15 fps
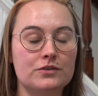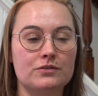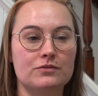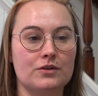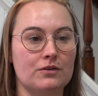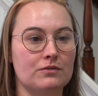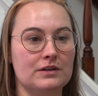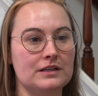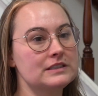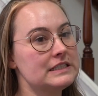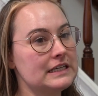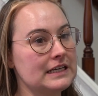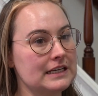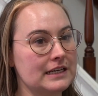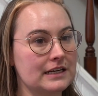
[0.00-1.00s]
You don't need to
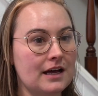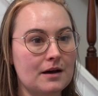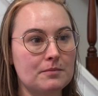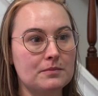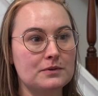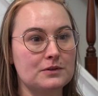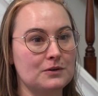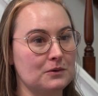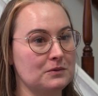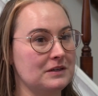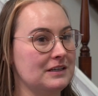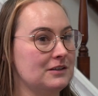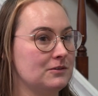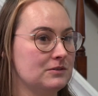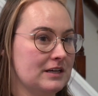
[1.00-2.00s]
heat it up. You don't
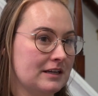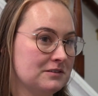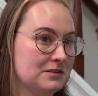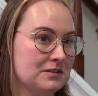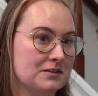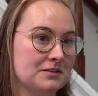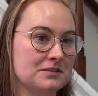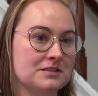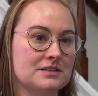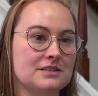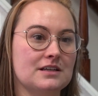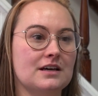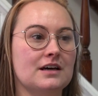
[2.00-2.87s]
need utensils.